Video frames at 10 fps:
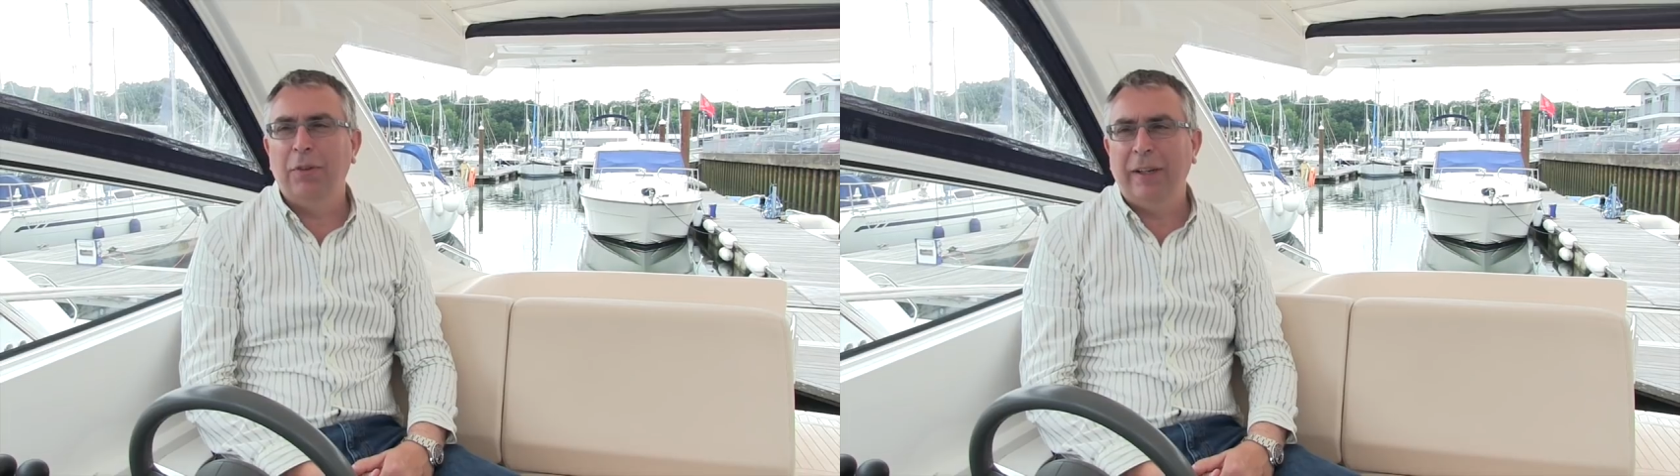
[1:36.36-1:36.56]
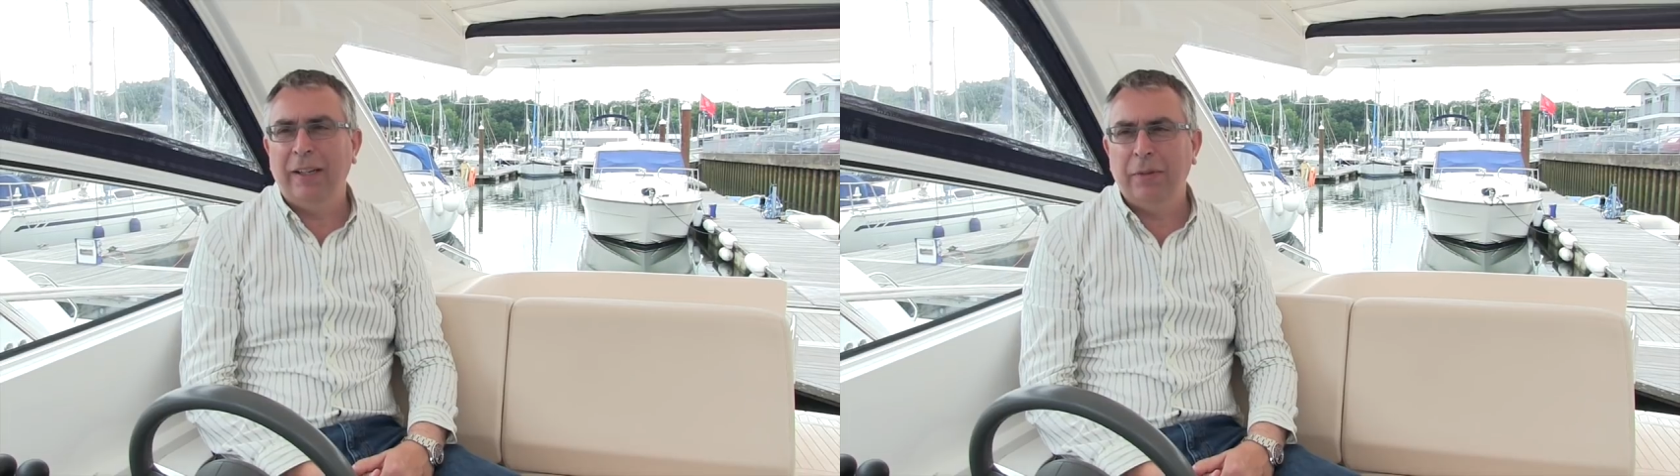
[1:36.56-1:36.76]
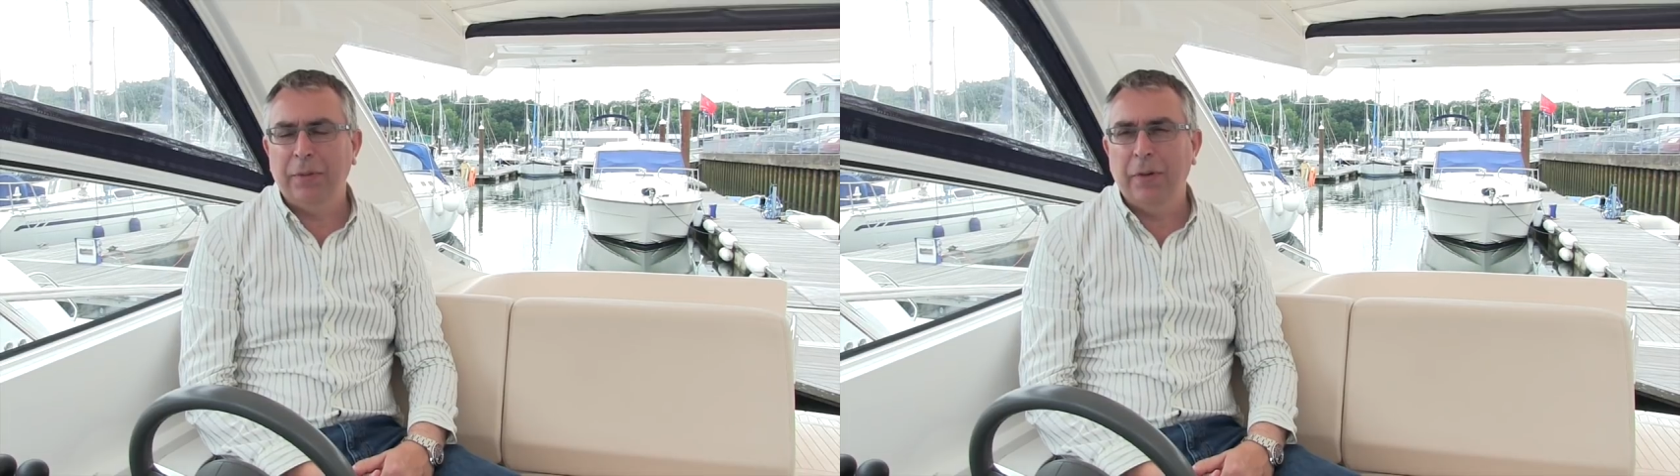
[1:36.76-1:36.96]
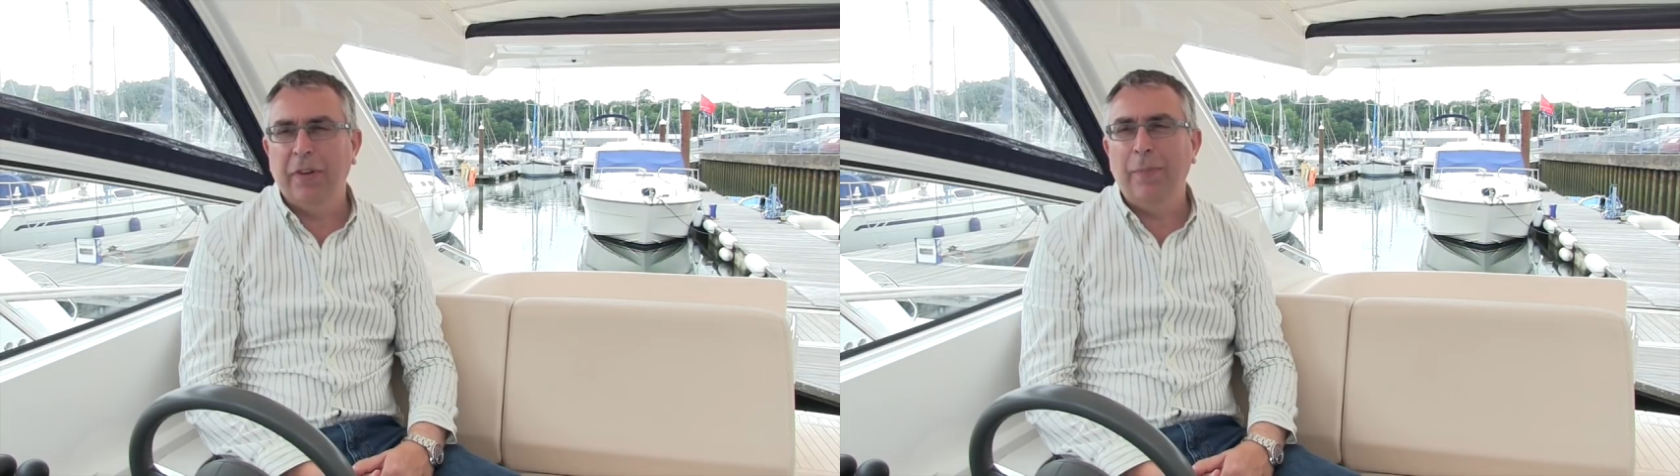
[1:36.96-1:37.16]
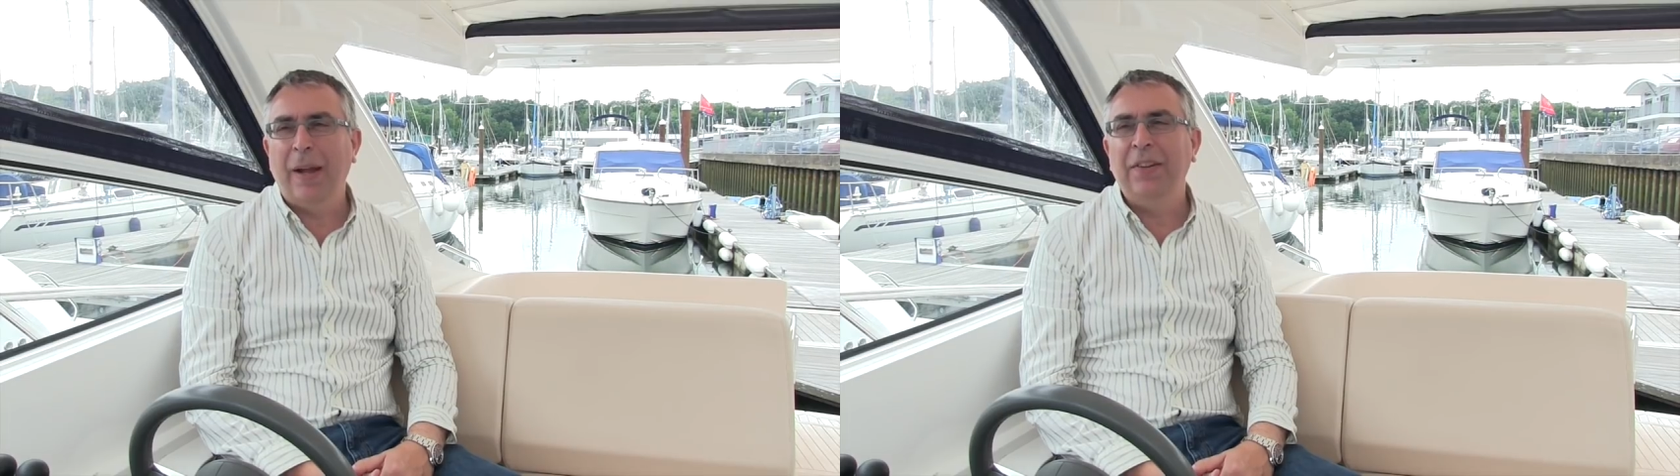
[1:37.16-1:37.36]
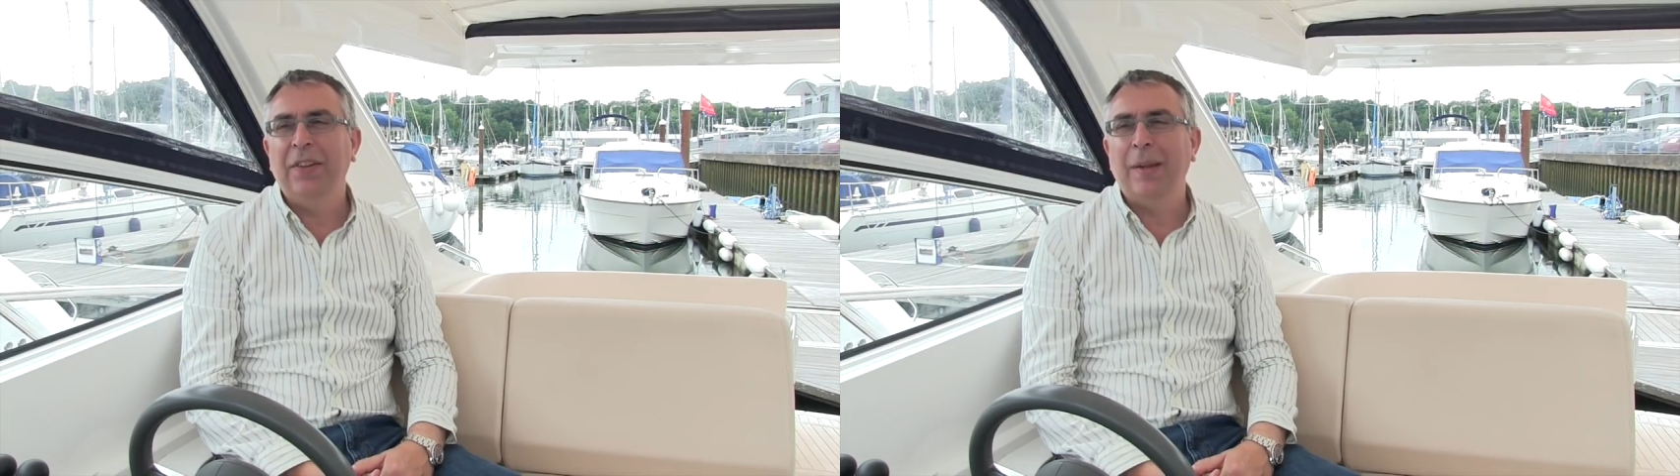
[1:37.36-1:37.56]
twin Volvo Penta.